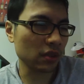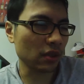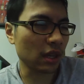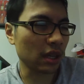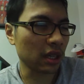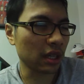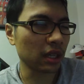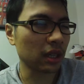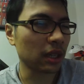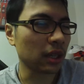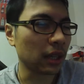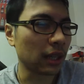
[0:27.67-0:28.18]
so
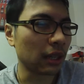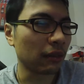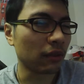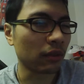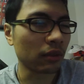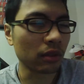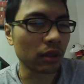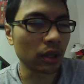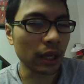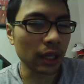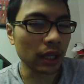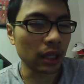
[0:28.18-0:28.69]
I
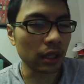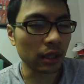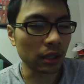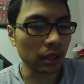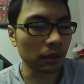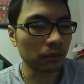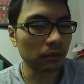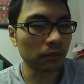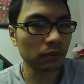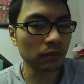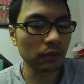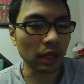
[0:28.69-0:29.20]
never ended
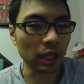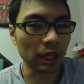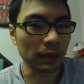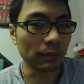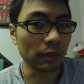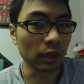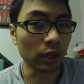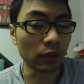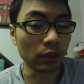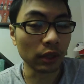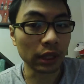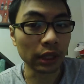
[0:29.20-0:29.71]
up
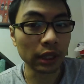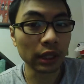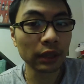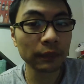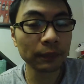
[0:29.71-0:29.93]
uploading